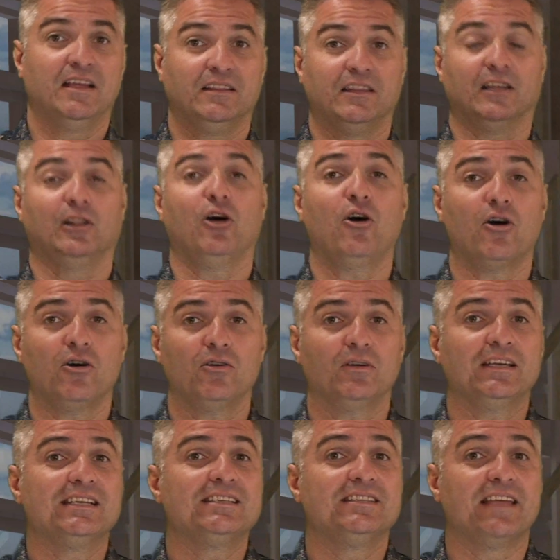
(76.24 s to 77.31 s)
The law
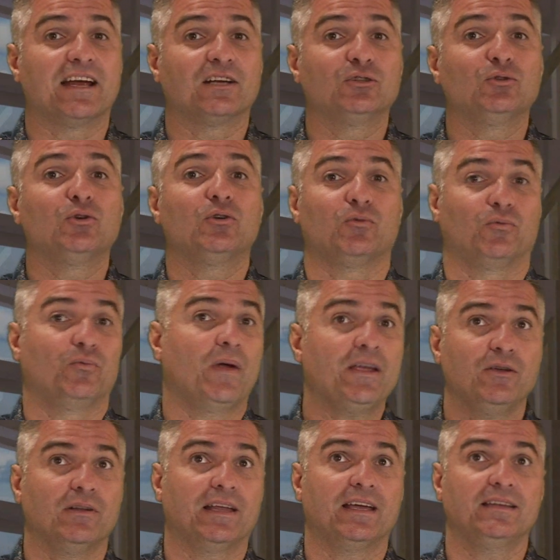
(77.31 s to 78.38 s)
is there to
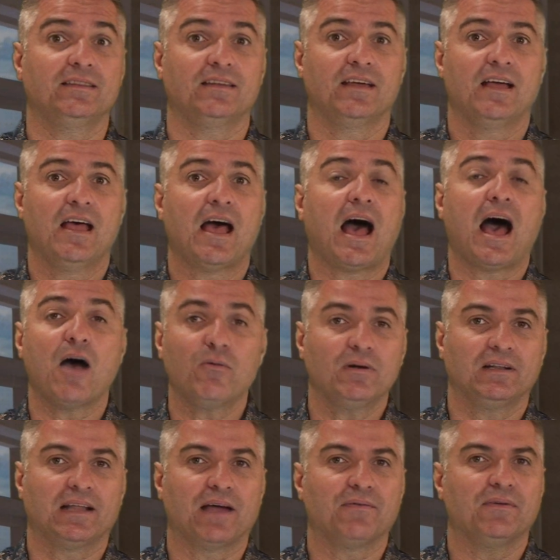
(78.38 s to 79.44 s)
regulate
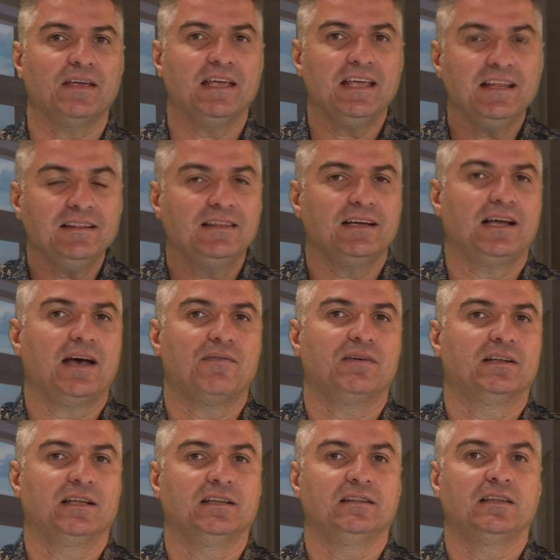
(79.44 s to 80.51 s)
our life in the
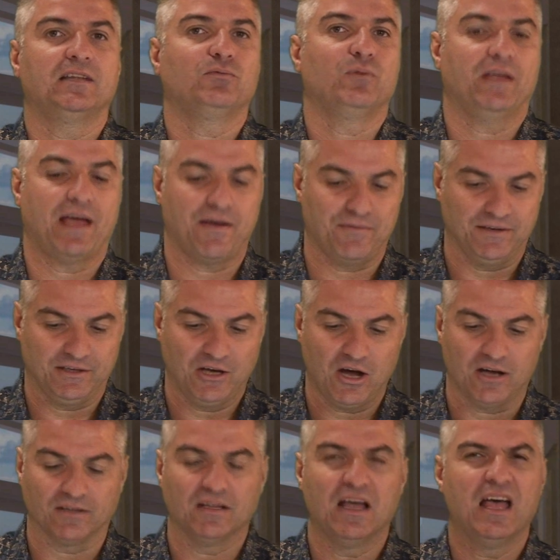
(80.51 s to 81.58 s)
covenant that we have in
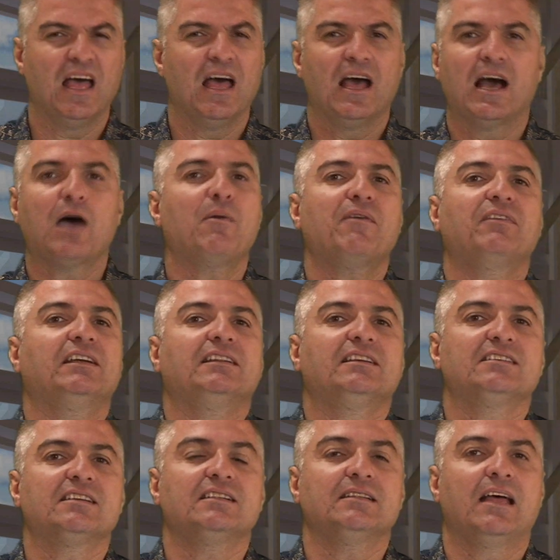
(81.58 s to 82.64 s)
God. However, it
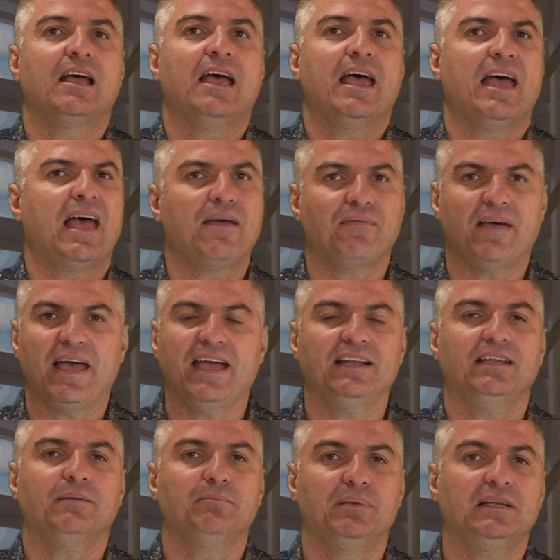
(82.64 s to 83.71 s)
doesn't have
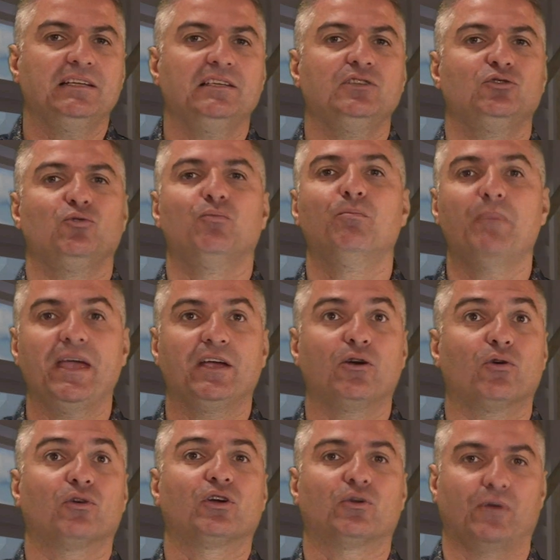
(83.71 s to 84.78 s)
any ability to make
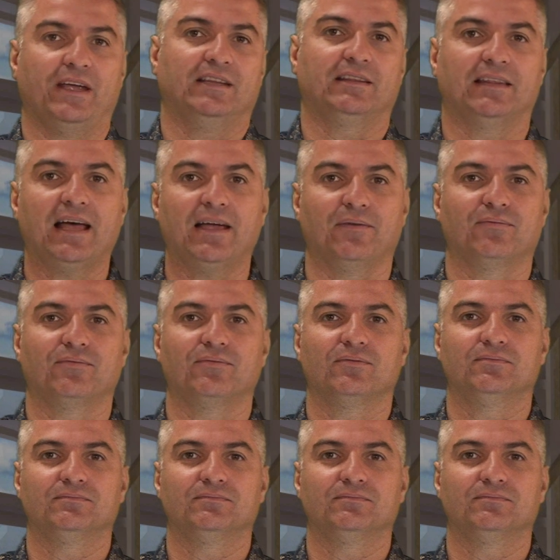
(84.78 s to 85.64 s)
or create life.